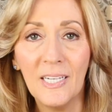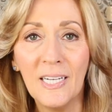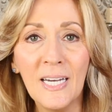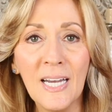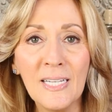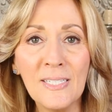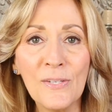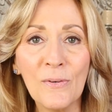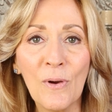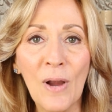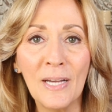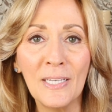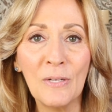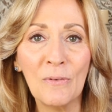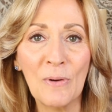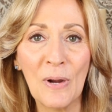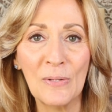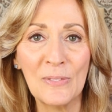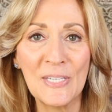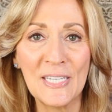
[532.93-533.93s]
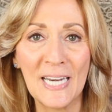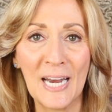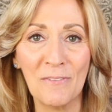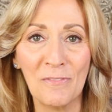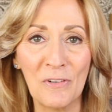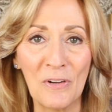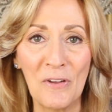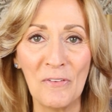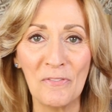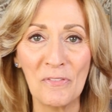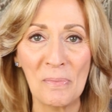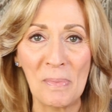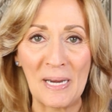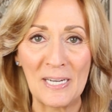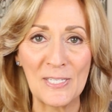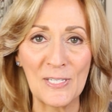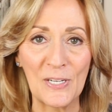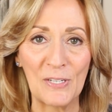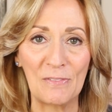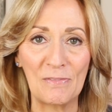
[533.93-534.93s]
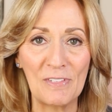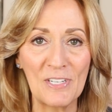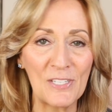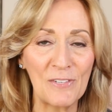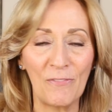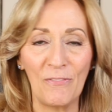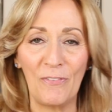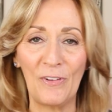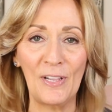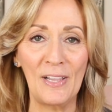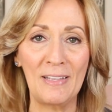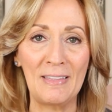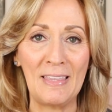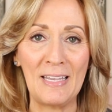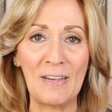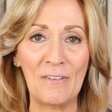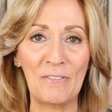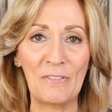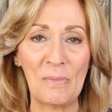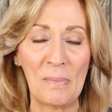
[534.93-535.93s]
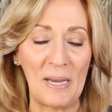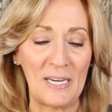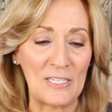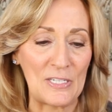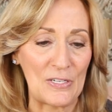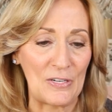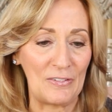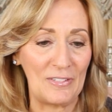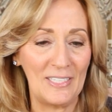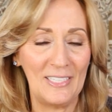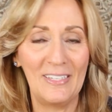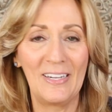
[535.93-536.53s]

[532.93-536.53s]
You guys are on your own today for information. Just fill in the information.